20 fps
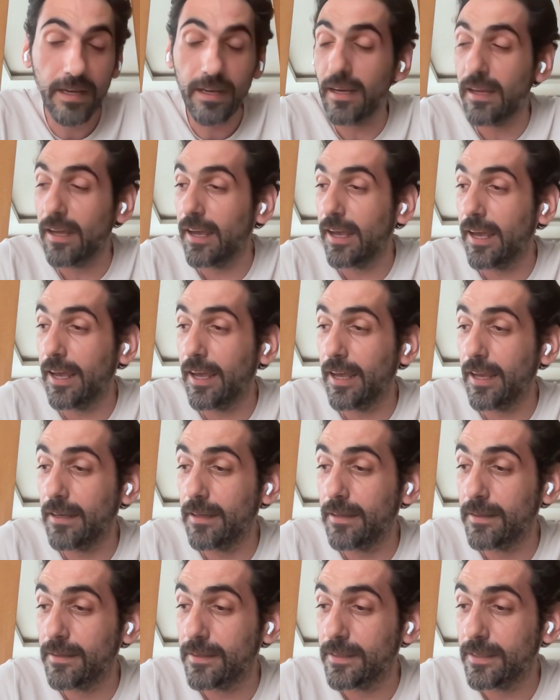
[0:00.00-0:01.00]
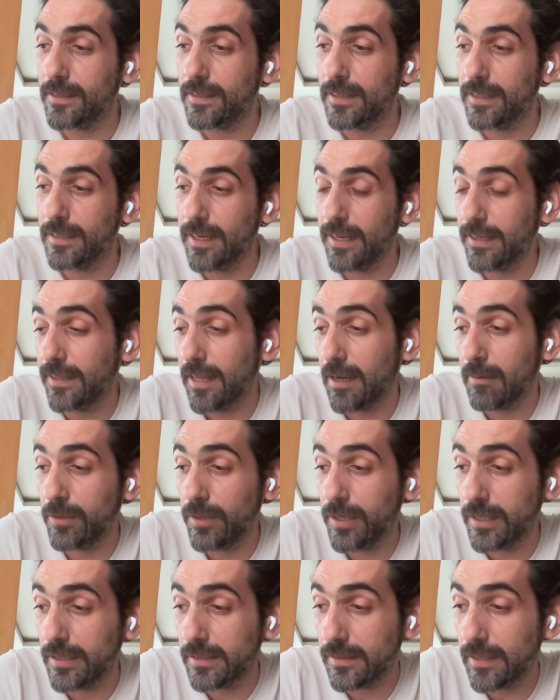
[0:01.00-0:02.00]
and
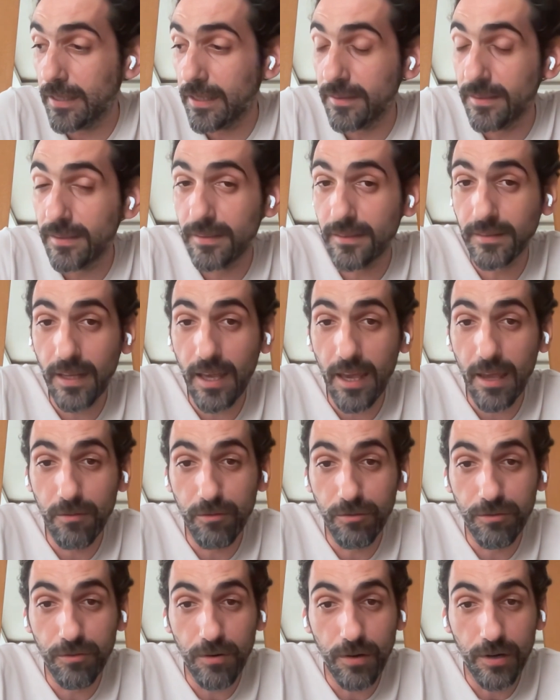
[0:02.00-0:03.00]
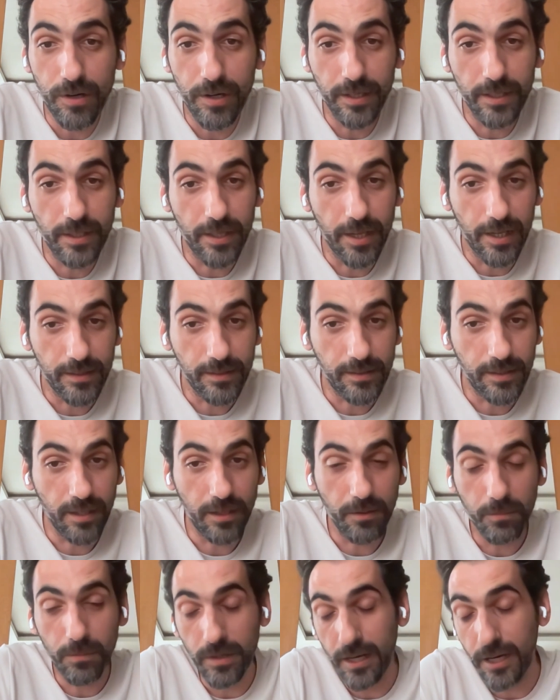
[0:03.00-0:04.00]
AWS has the same for EKS
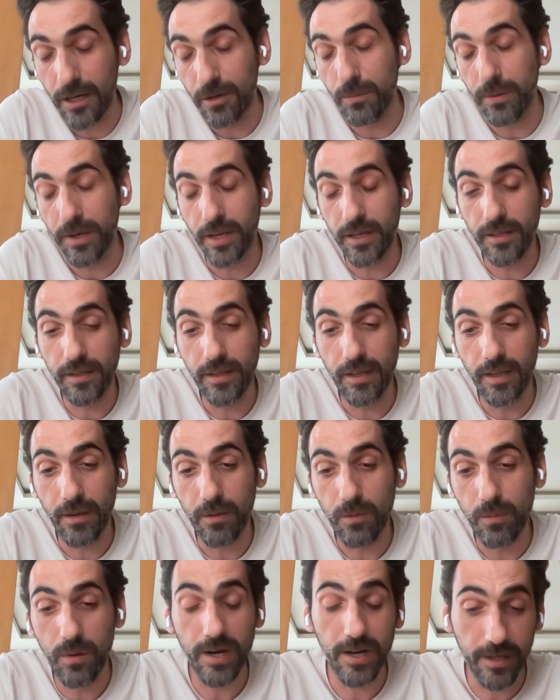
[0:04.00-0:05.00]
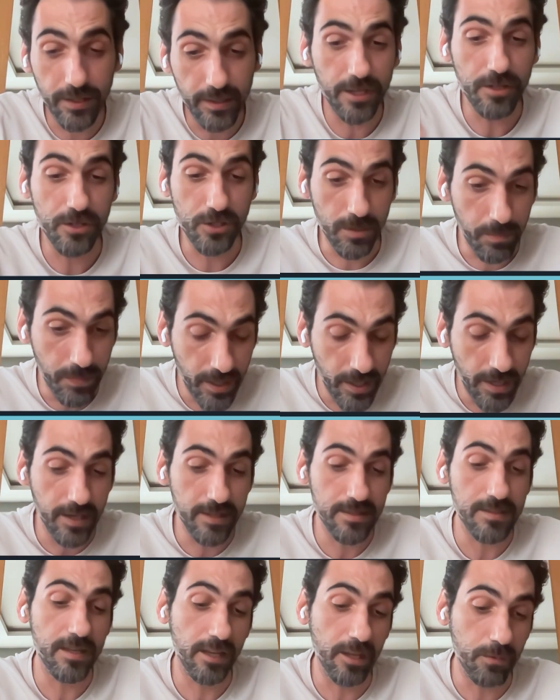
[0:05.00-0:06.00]
Anywhere, where they ship
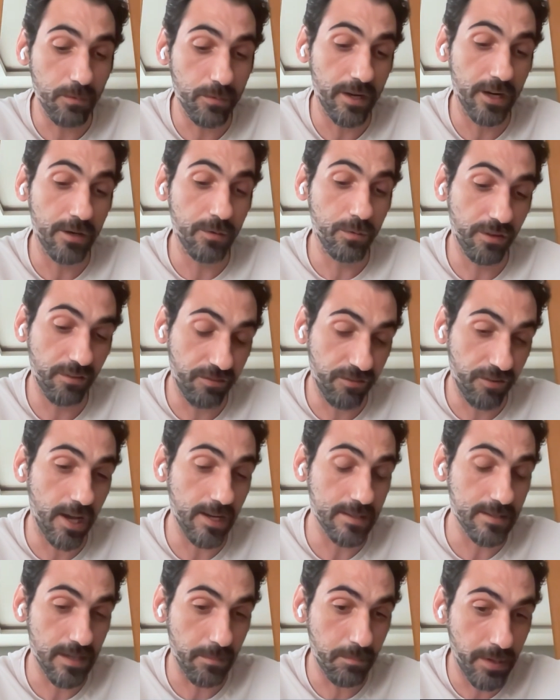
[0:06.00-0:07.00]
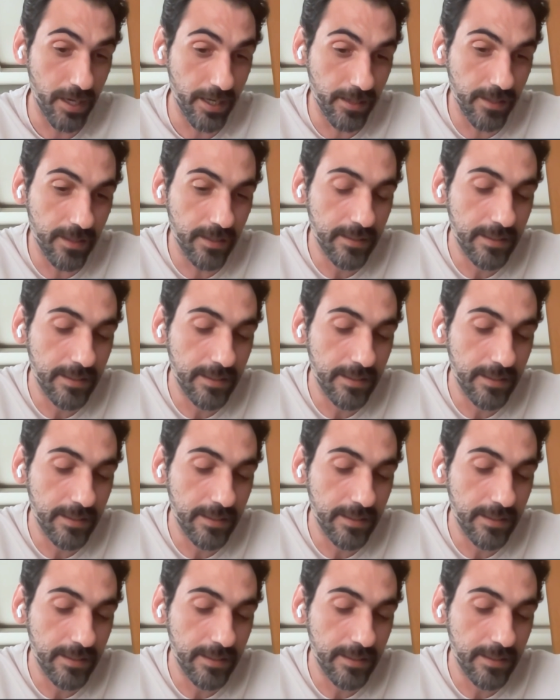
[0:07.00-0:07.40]
EKS Anywhere with Flux embedded.